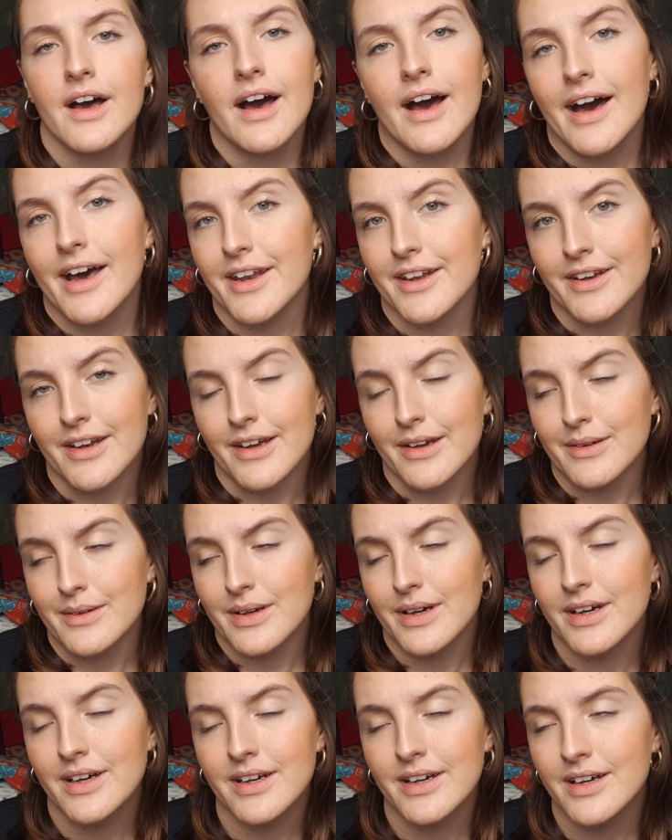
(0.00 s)
I don't know.
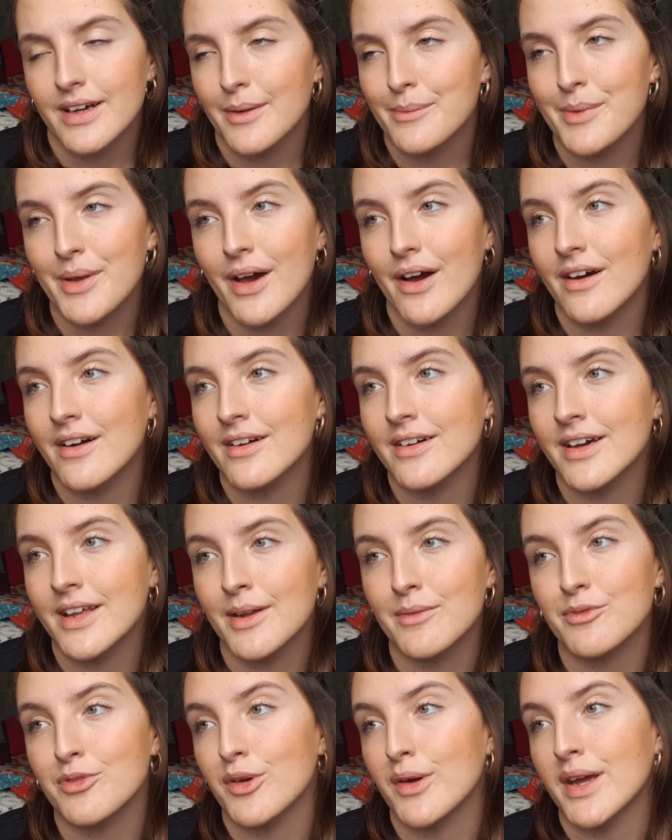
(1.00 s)
I'm young and
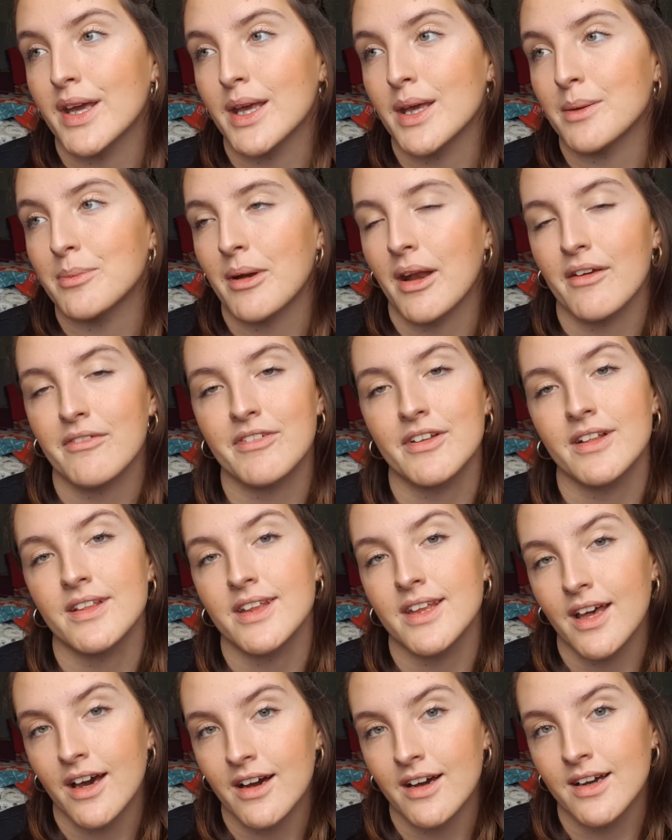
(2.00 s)
I'm free, but I feel
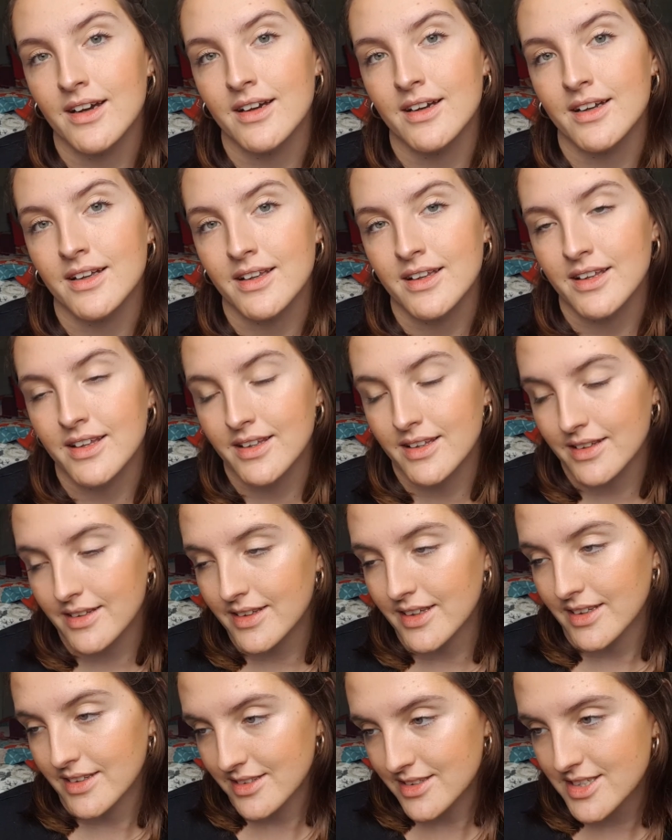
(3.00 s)
young
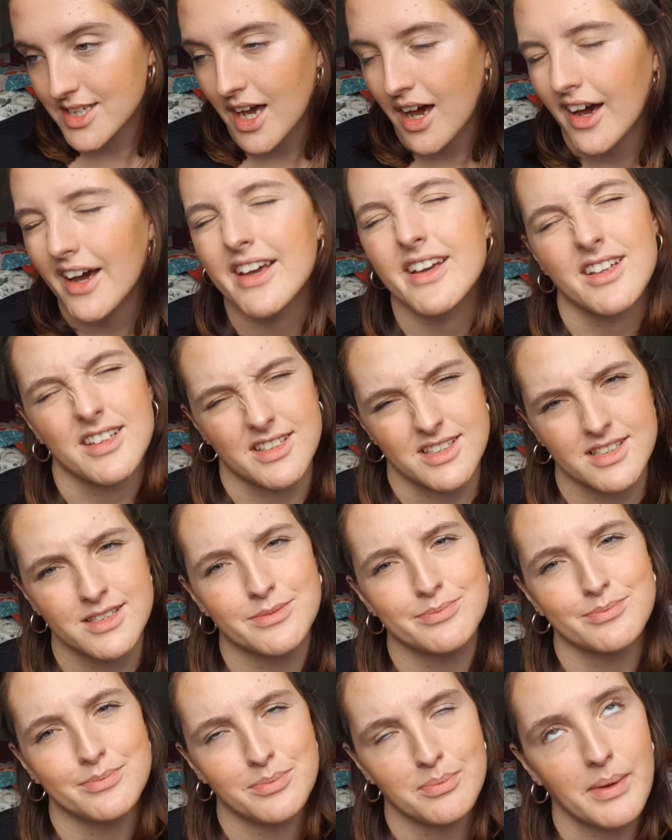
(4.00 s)
and tired.
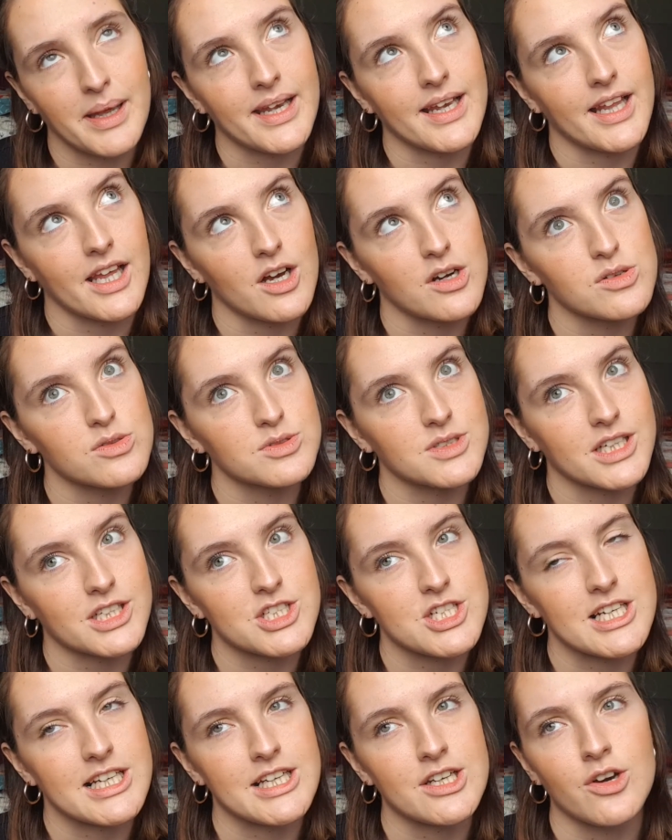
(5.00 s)
Mainly old,
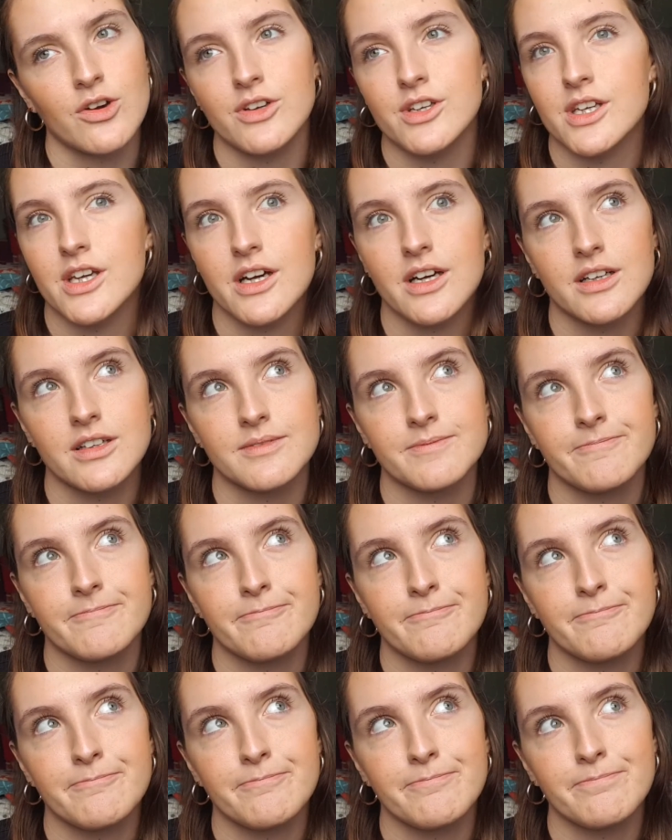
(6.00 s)
actually, not young.
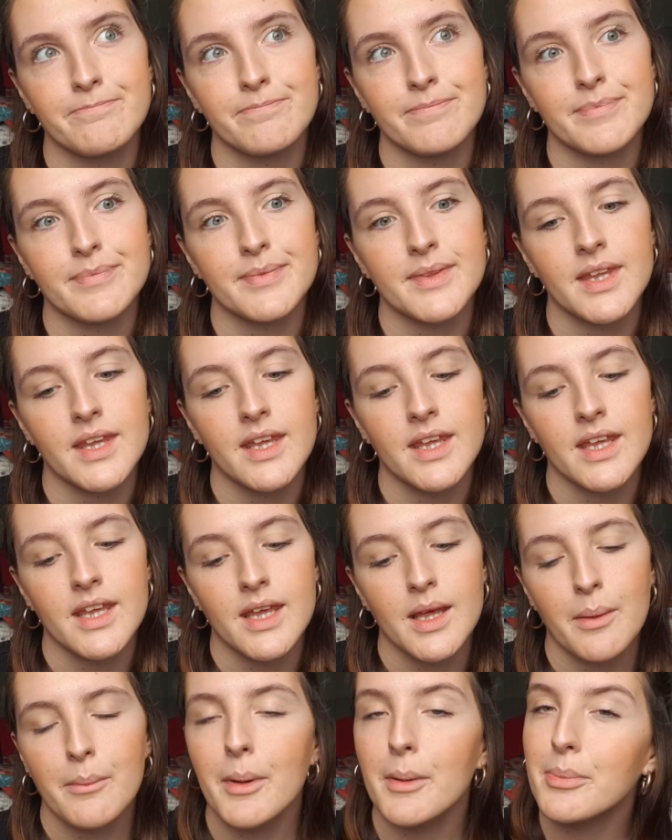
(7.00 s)

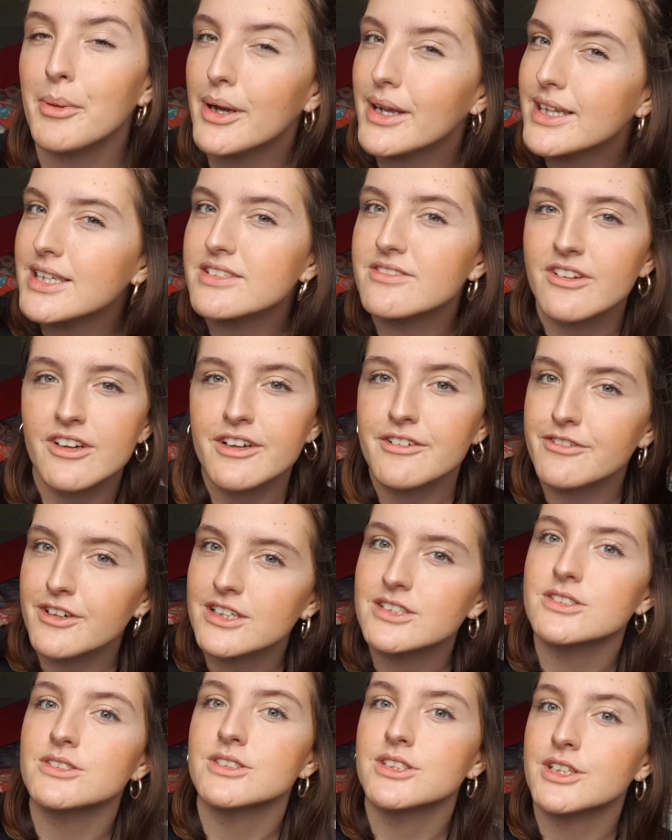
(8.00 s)
My brain is very
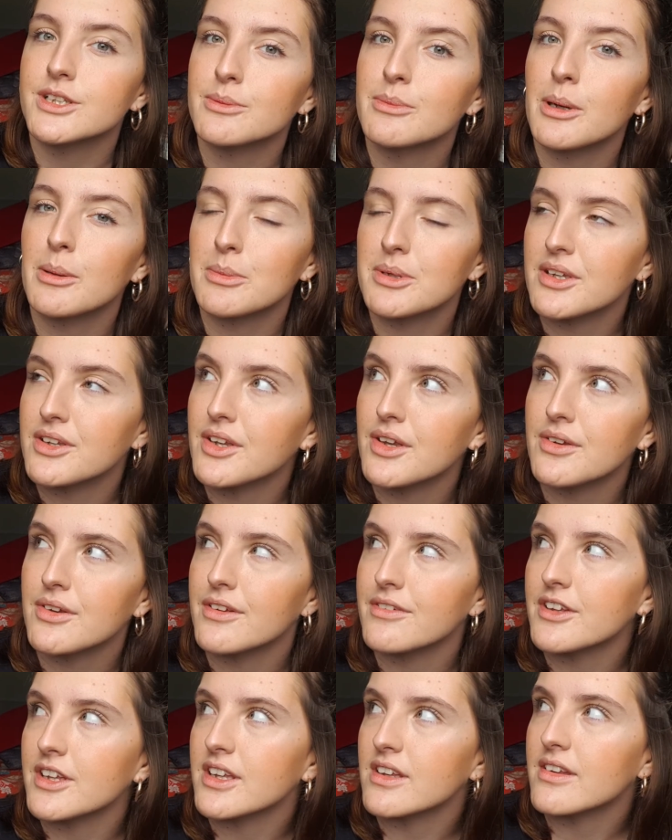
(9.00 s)
frazzled at the moment. I don't know
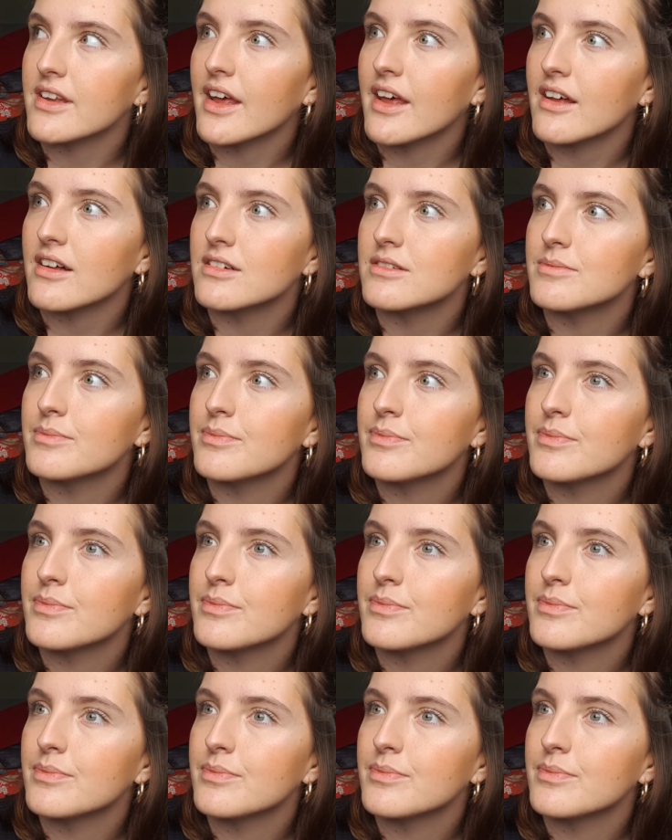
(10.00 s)
if you can tell.